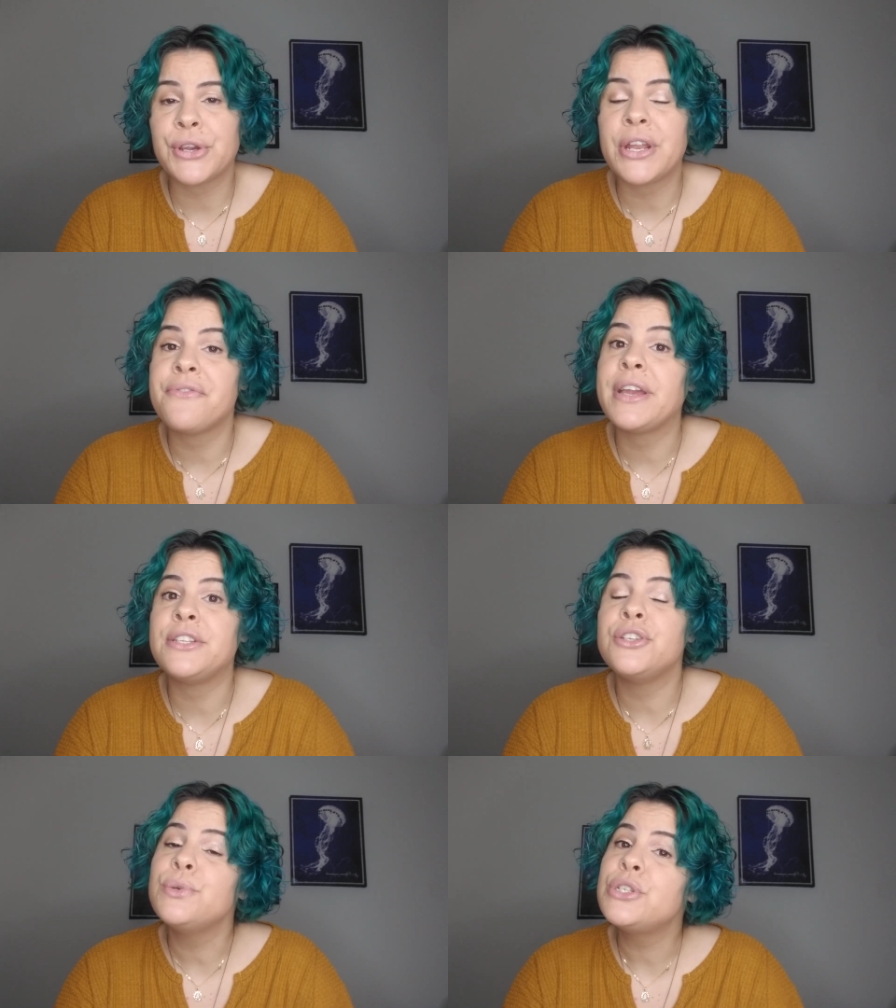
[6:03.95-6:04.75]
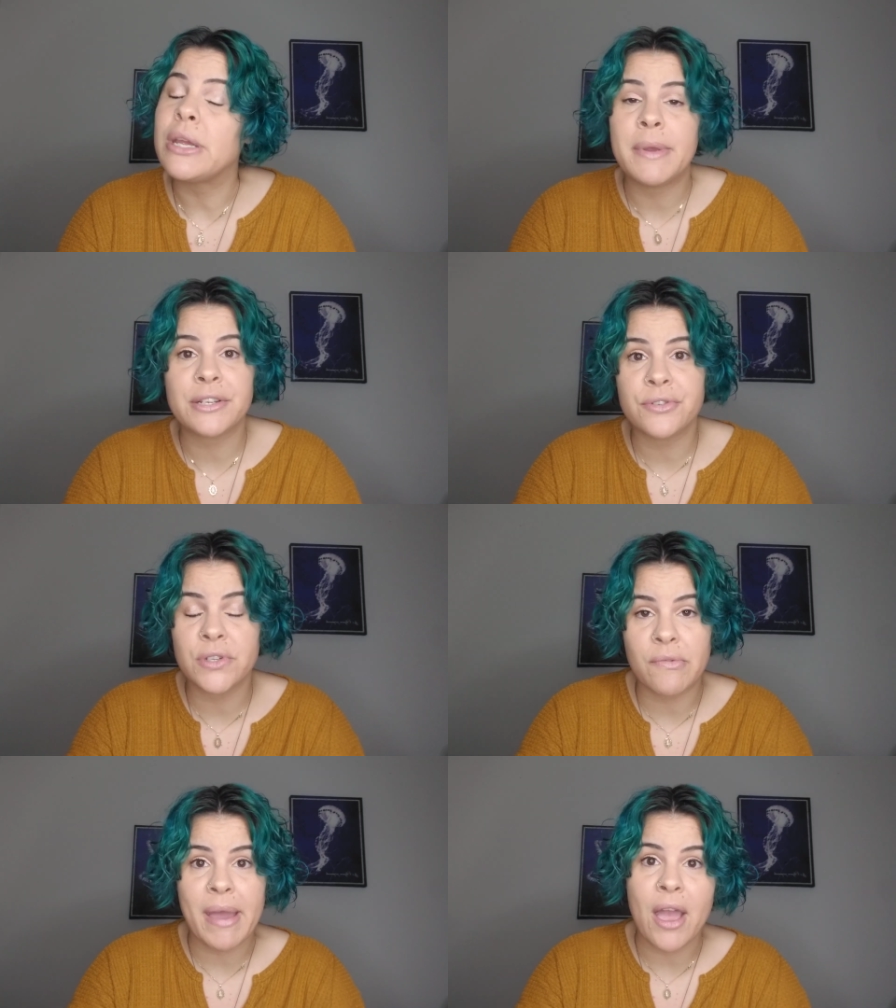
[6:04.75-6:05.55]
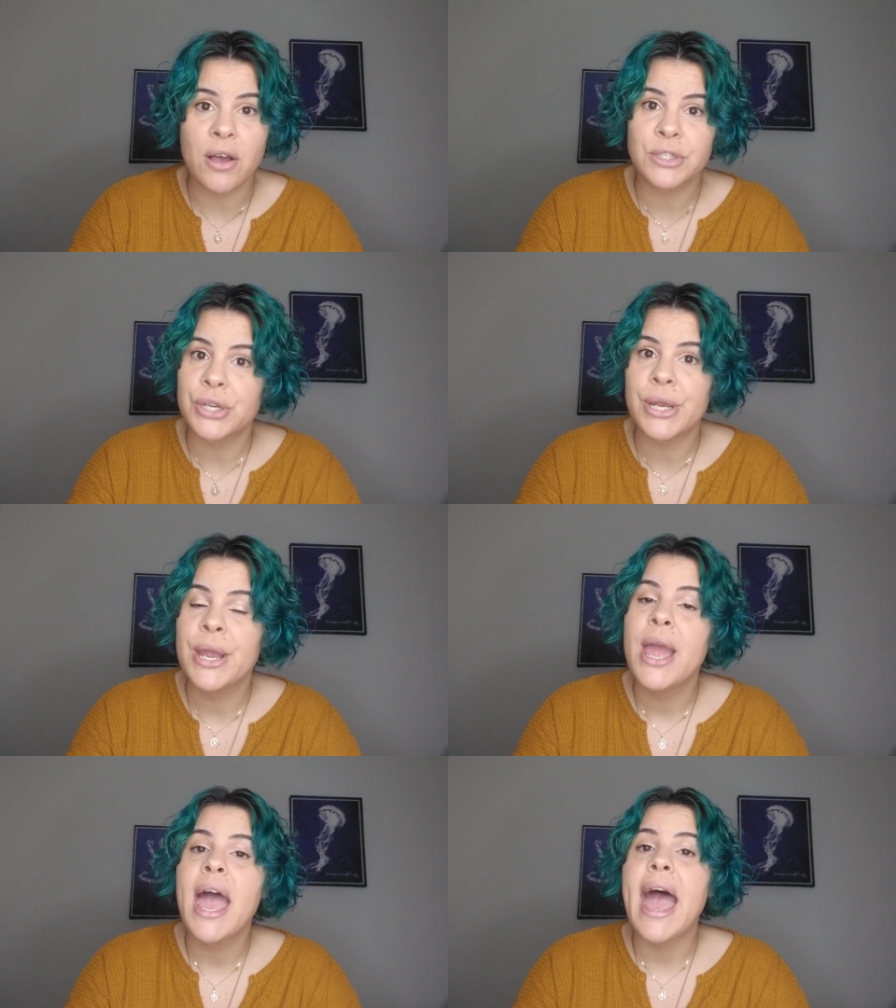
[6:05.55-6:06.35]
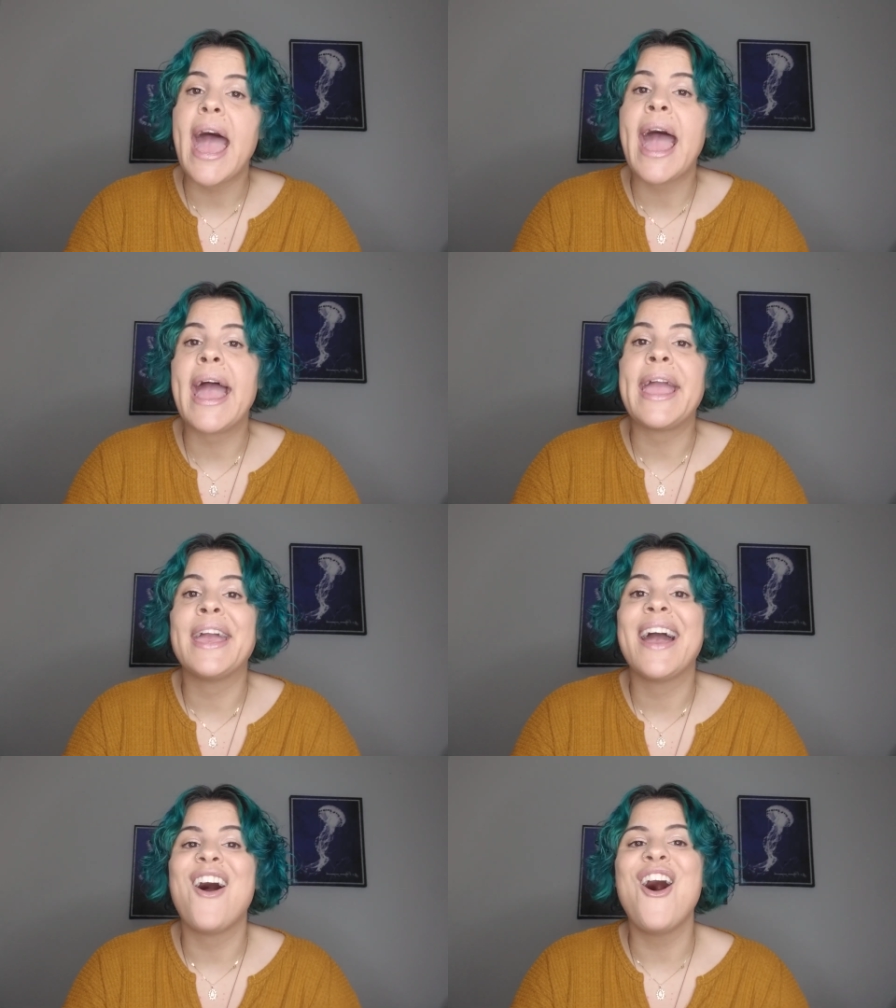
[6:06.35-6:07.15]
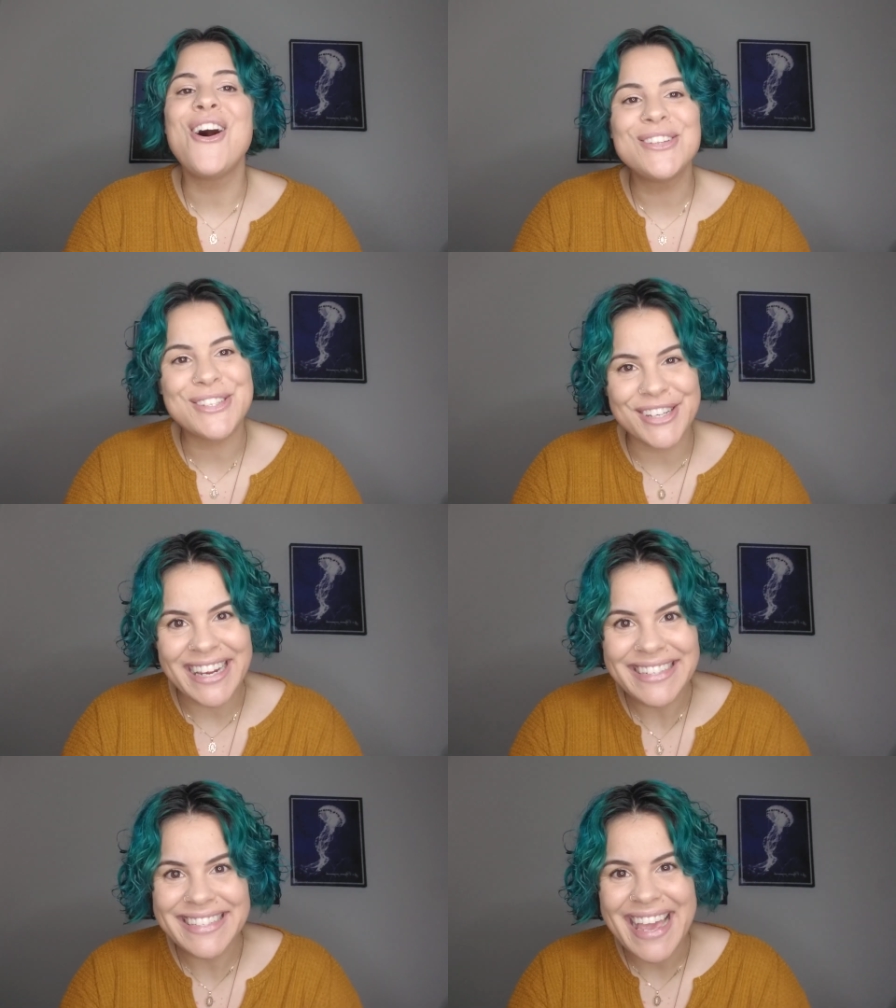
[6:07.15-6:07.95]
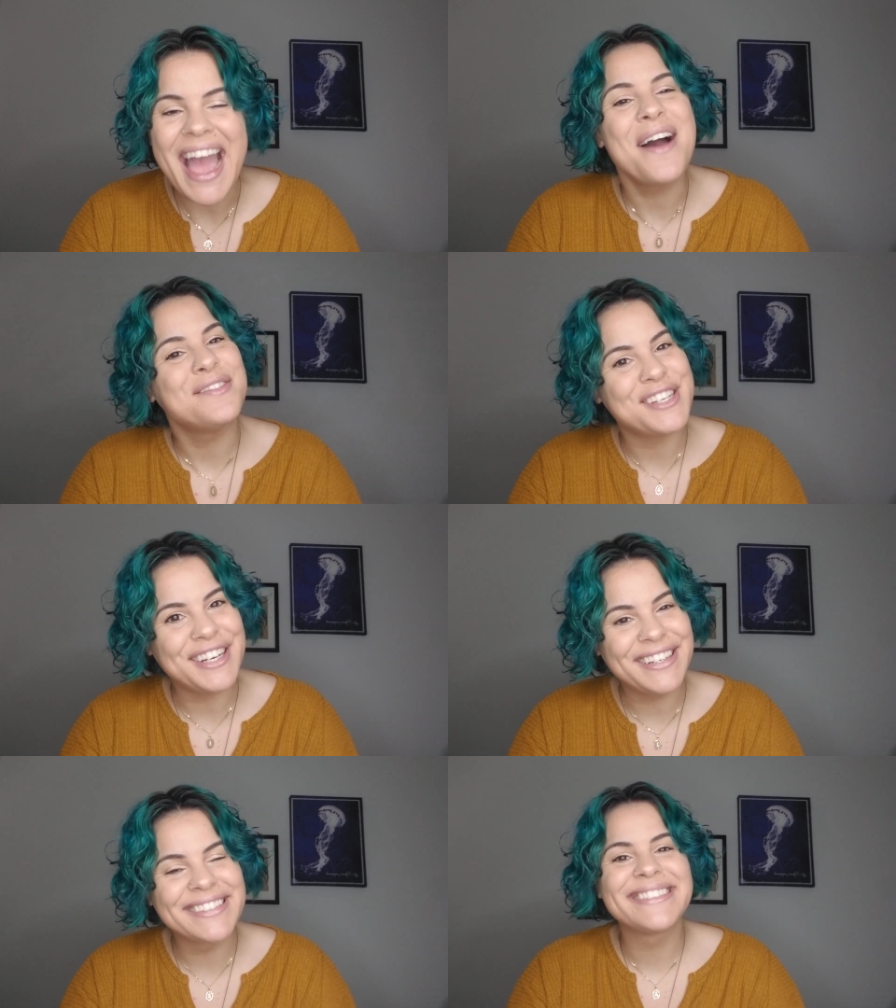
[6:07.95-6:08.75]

And if I do share pictures of my altar, I alter it after.